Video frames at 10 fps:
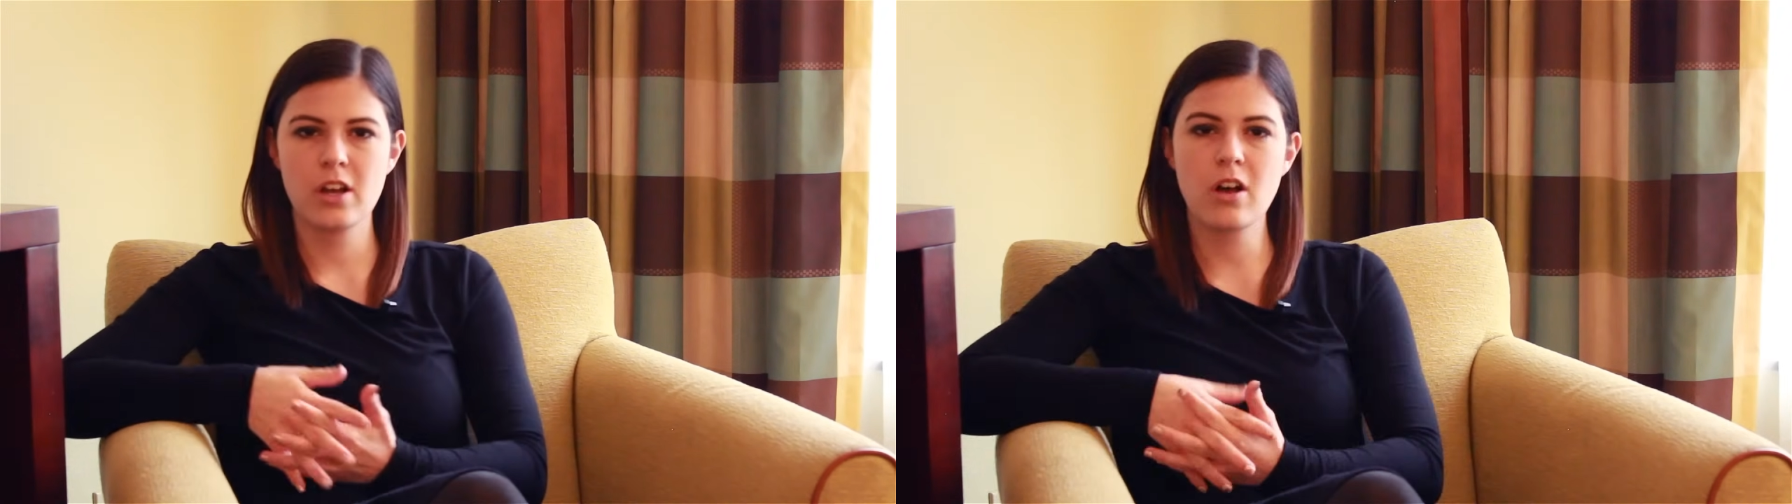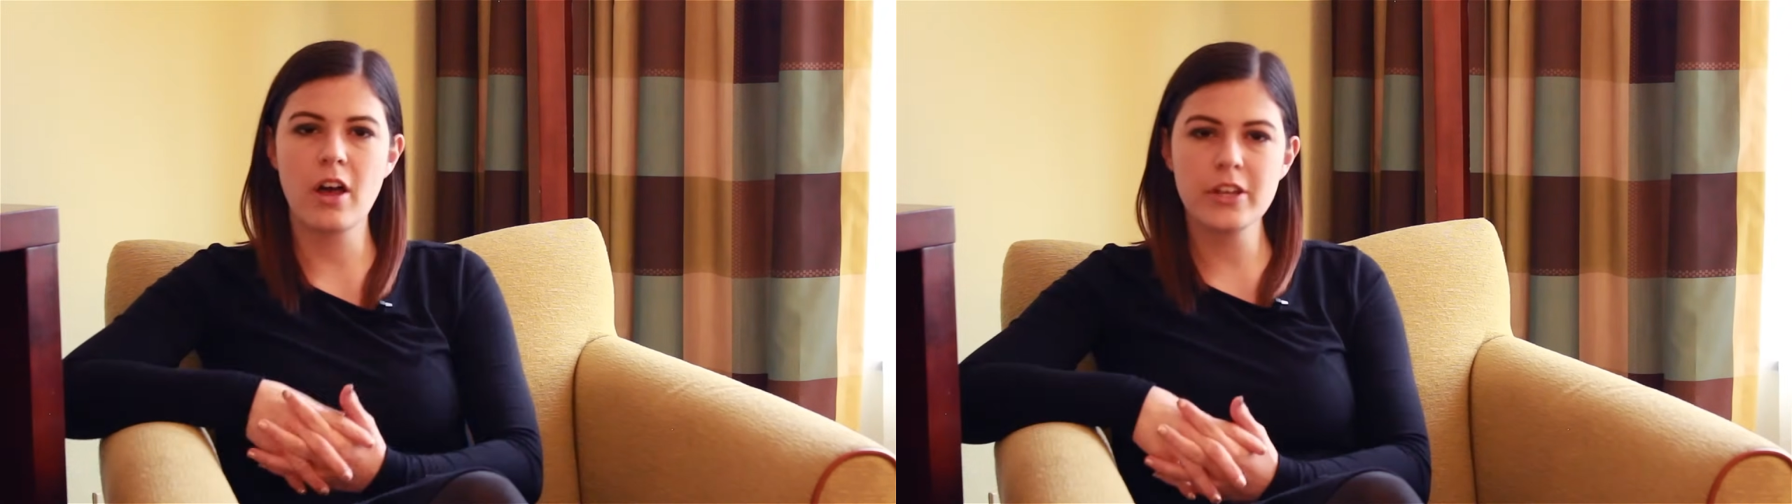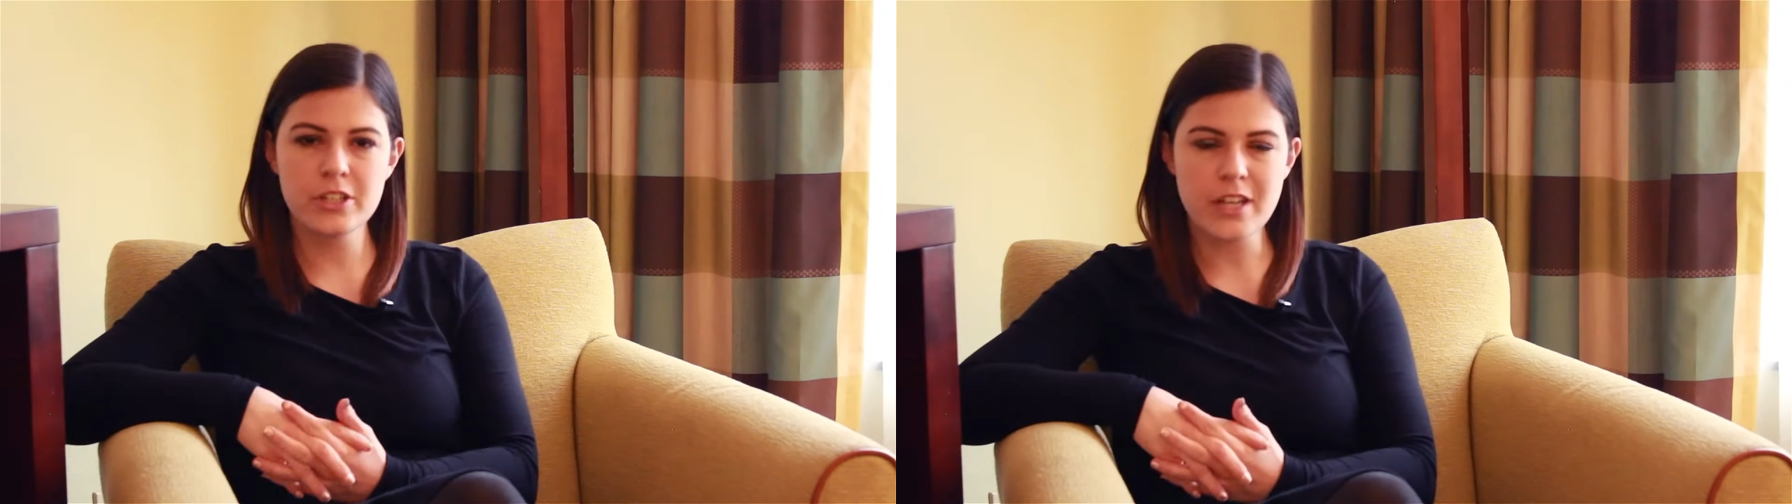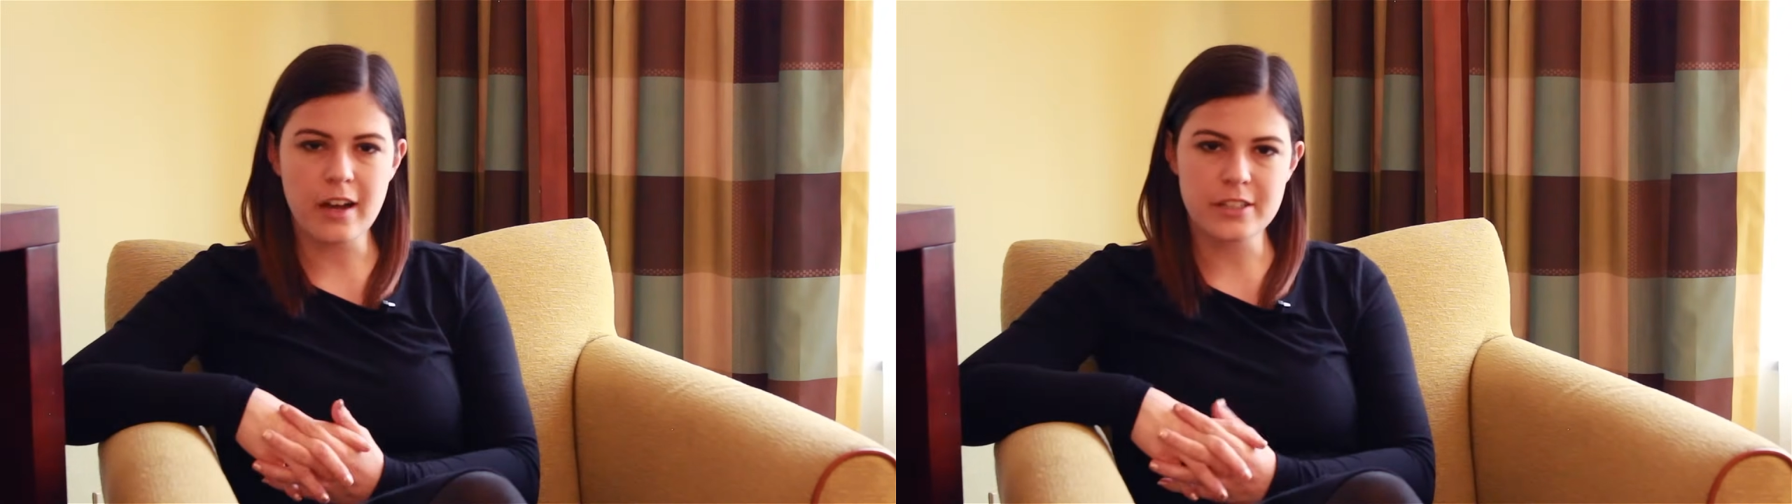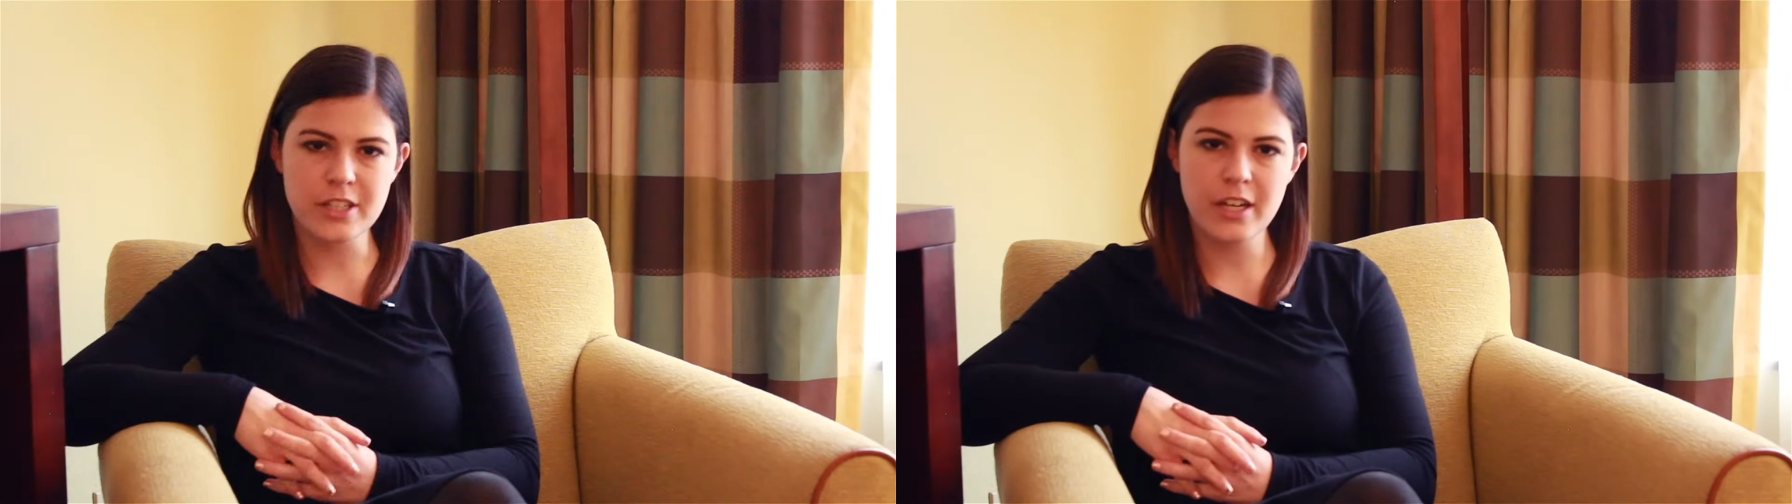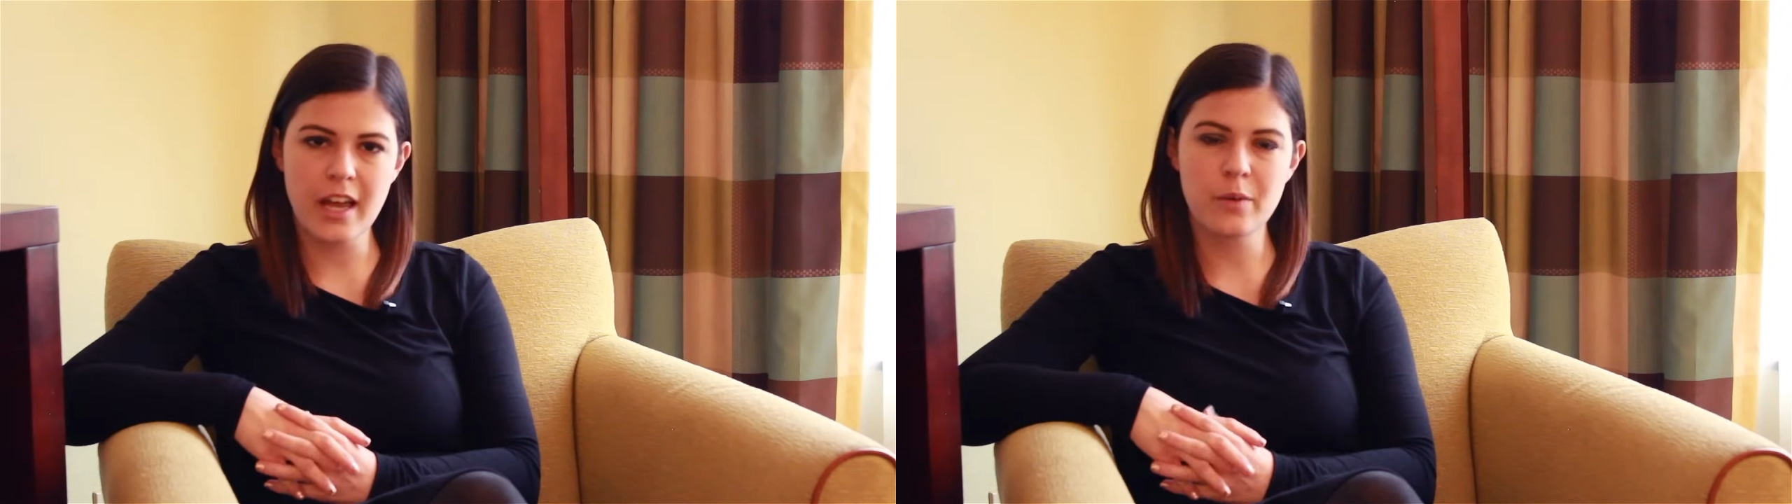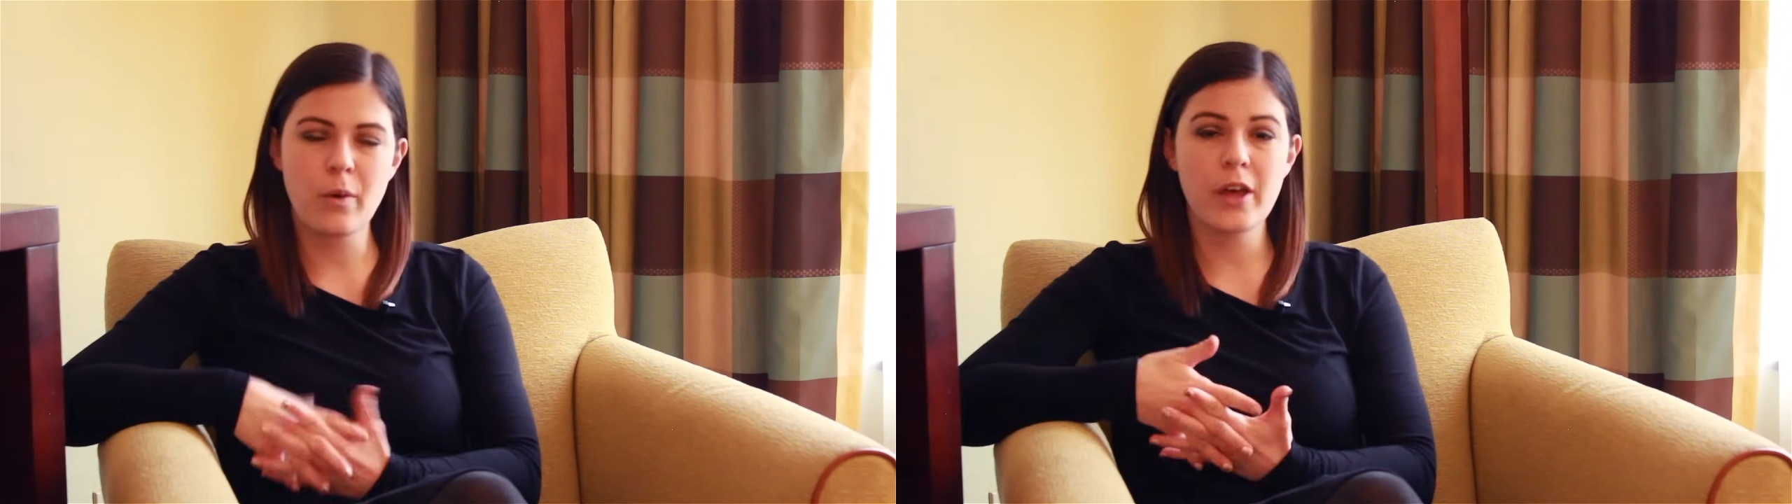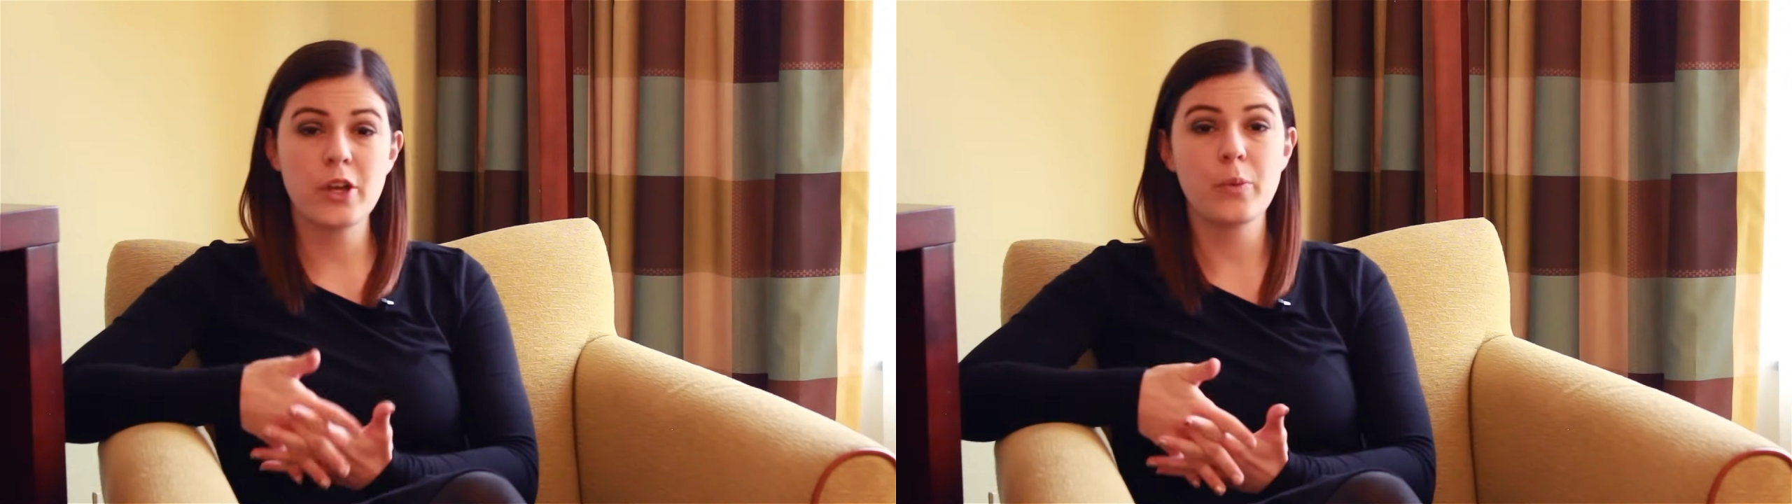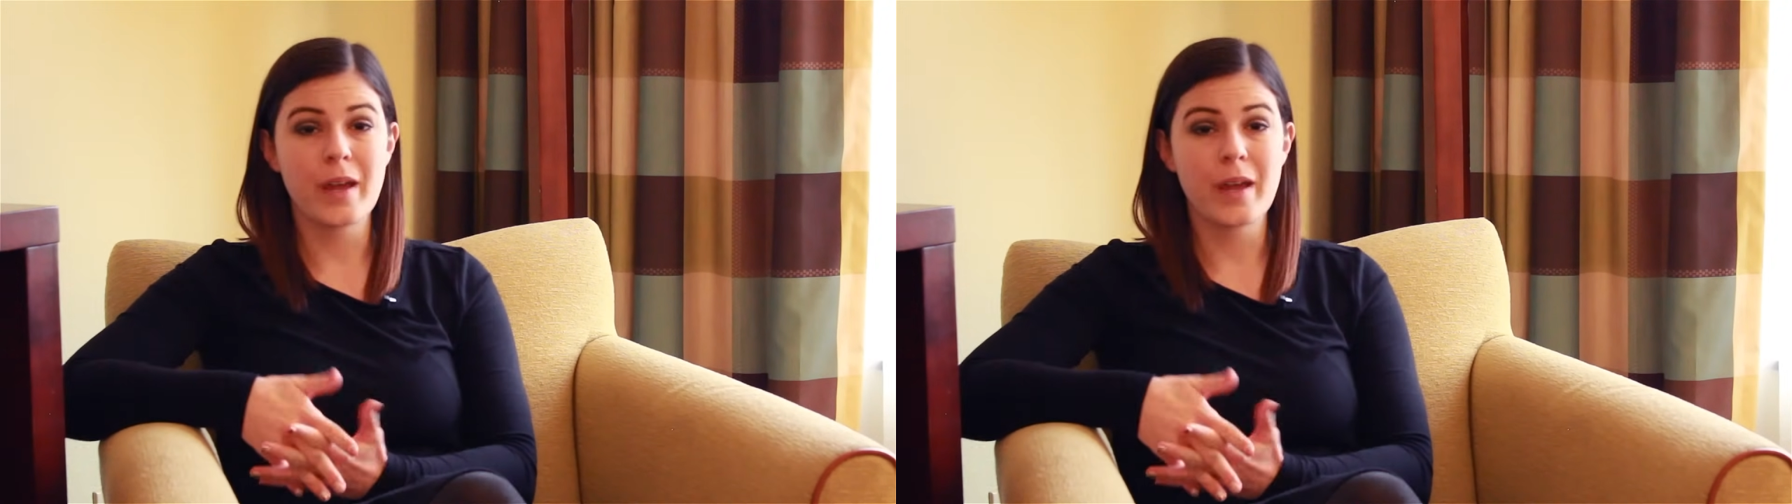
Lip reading: call your doctor, and while you're